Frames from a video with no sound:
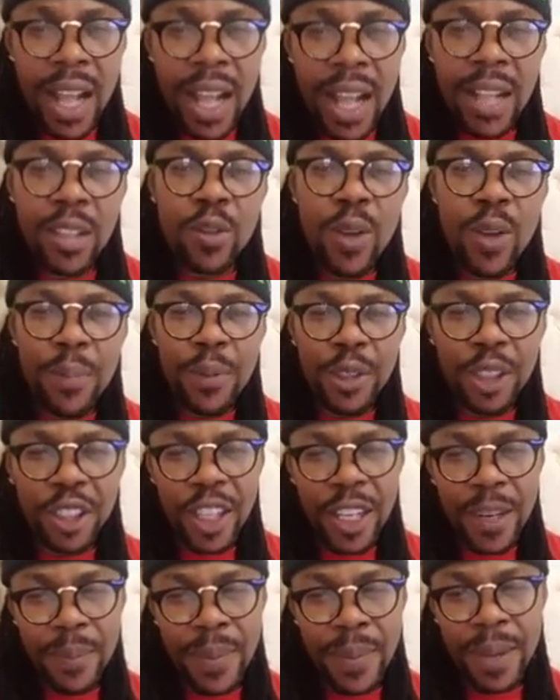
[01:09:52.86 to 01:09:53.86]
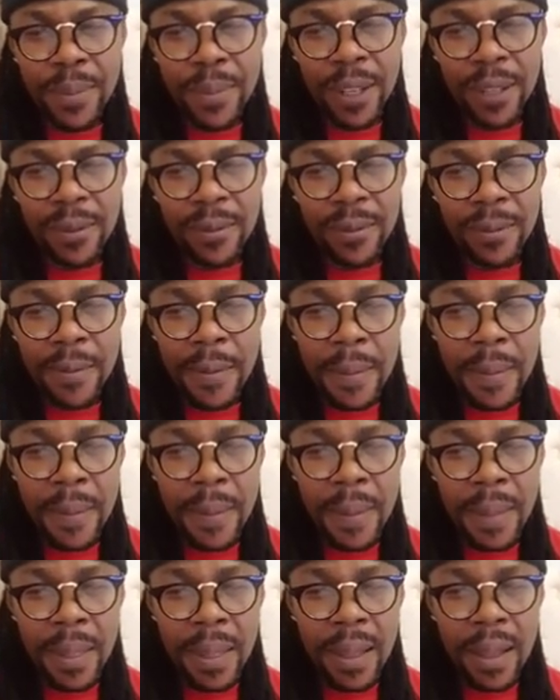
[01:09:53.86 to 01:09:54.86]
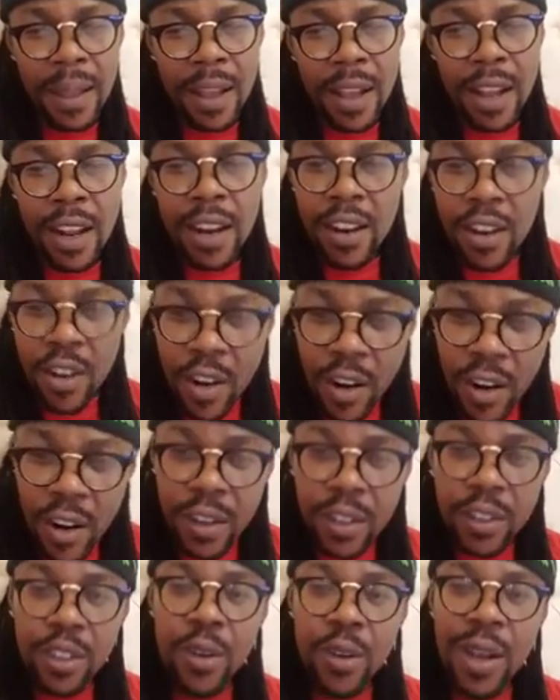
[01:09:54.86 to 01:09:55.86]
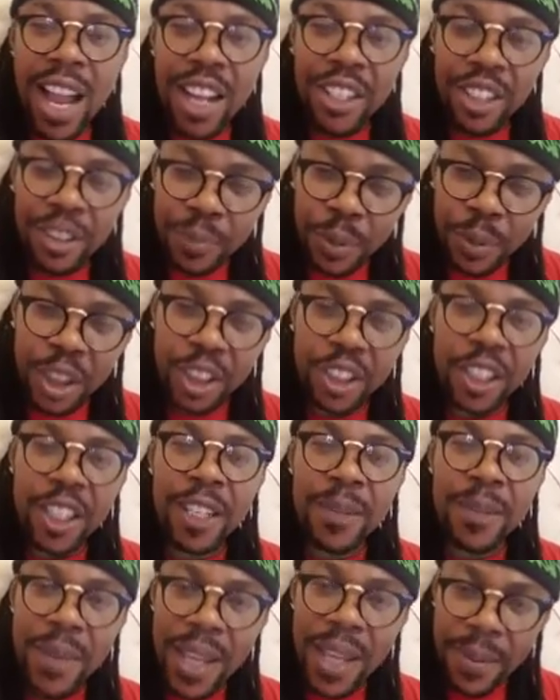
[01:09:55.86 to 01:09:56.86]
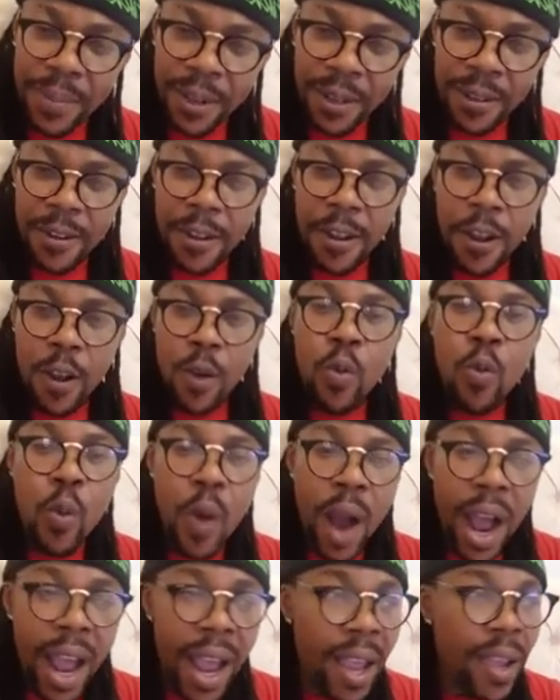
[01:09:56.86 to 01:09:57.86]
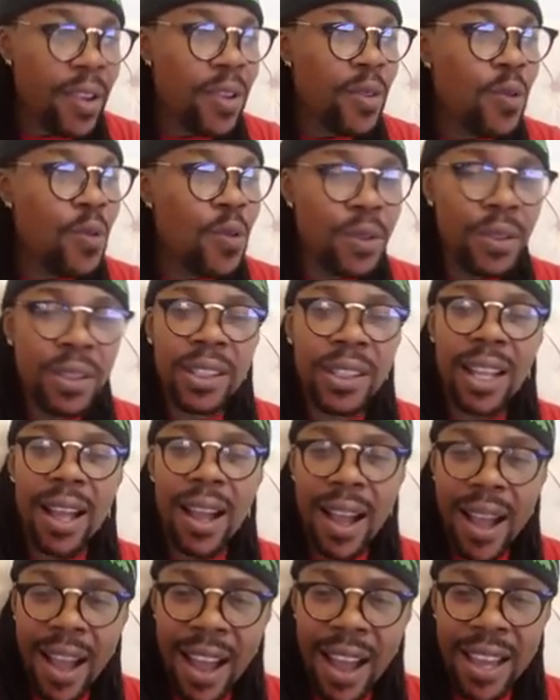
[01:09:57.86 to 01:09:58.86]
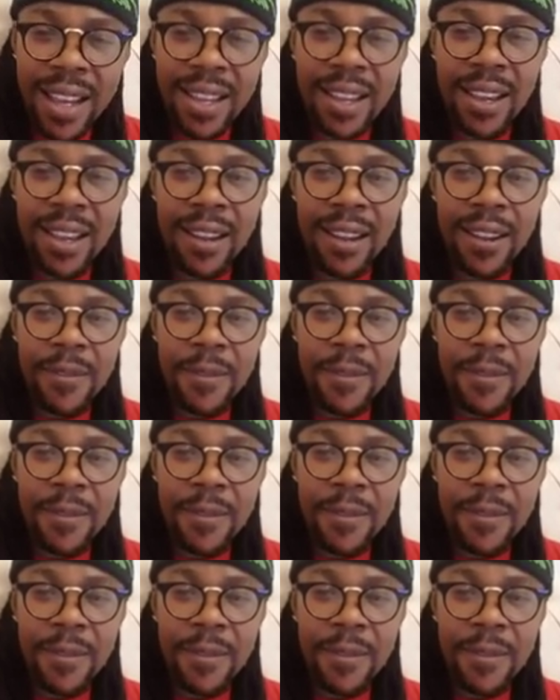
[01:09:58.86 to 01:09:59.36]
Learn to appreciate people. Learn to appreciate people. Why wouldn't I